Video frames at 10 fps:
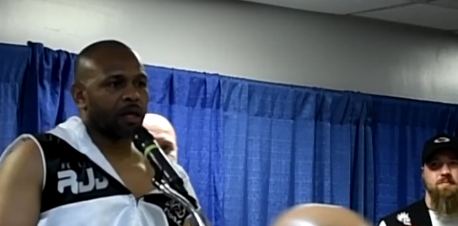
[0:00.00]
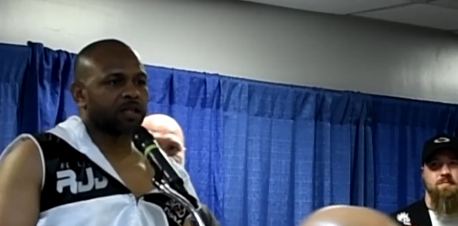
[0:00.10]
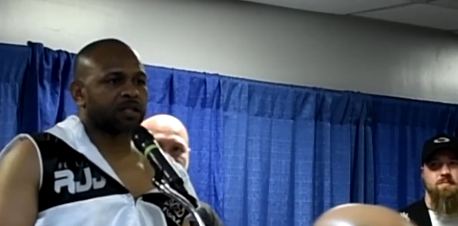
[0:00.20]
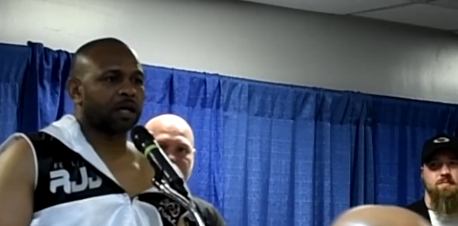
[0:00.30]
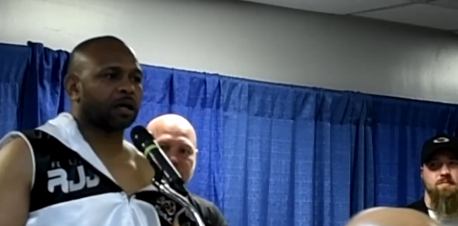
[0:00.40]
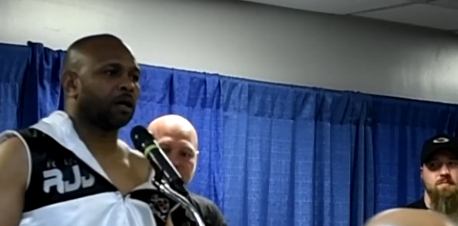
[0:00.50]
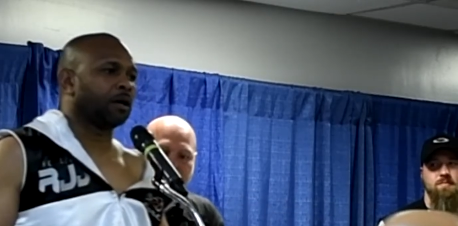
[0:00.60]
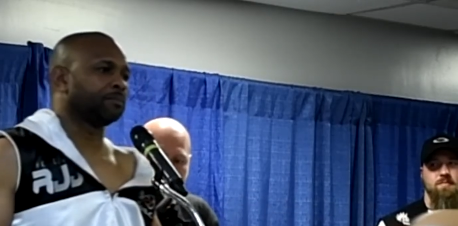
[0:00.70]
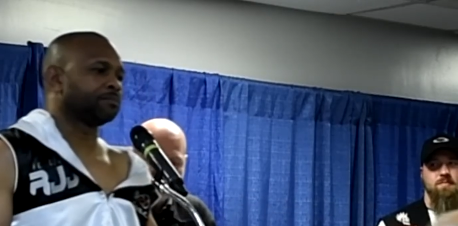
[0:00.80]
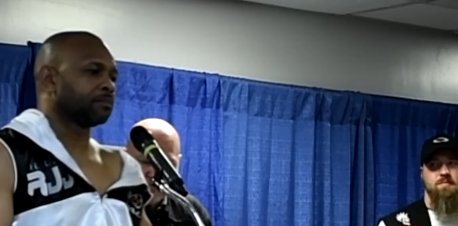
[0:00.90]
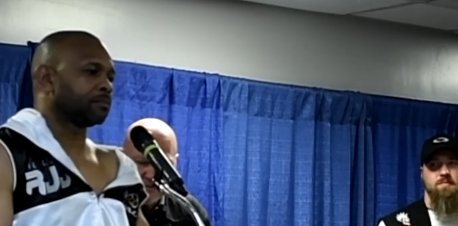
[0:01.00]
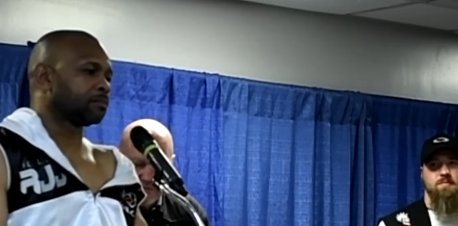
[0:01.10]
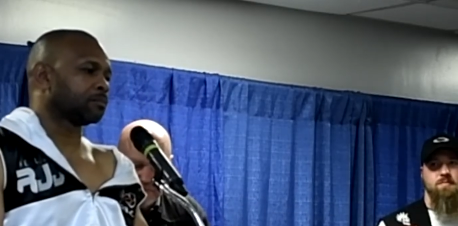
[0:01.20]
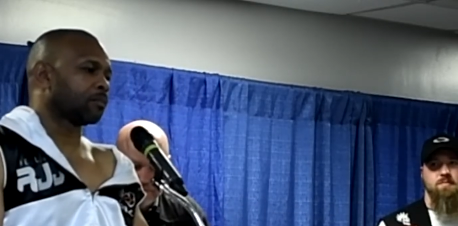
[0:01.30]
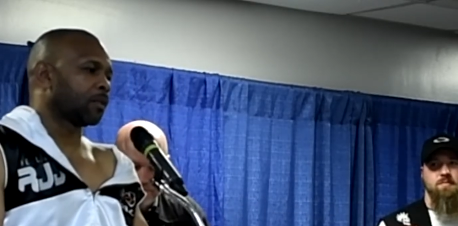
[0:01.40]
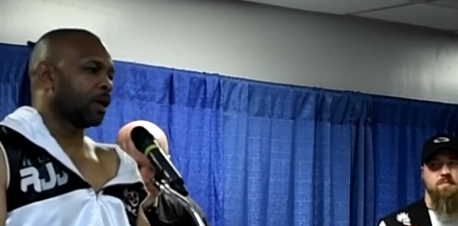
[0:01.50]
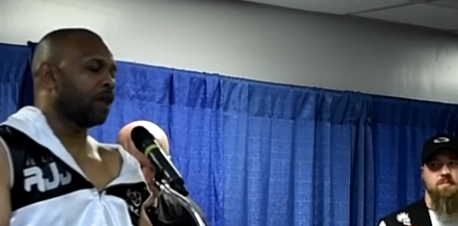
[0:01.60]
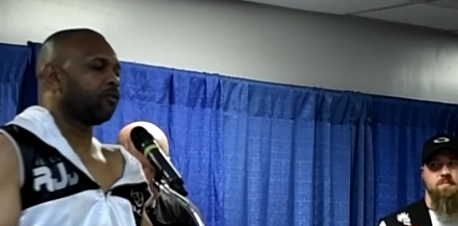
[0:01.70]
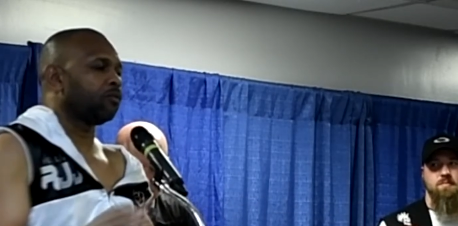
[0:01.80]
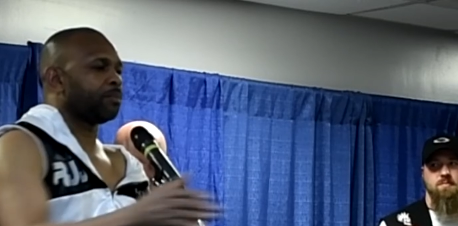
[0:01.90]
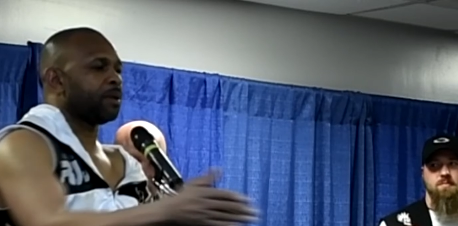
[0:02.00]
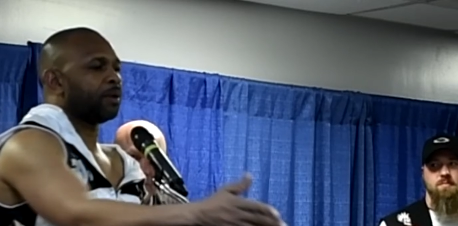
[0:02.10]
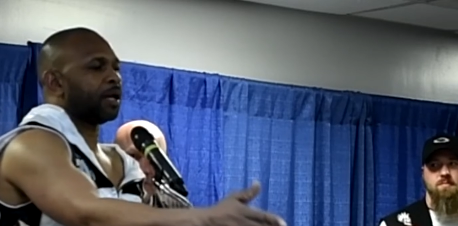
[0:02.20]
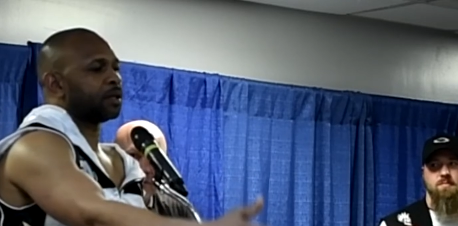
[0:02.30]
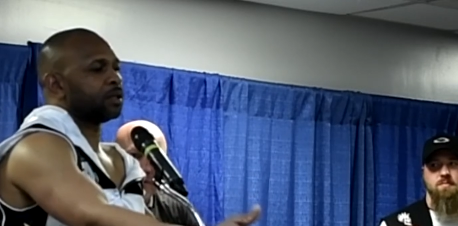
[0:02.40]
Speaker 1: it's like um even with people like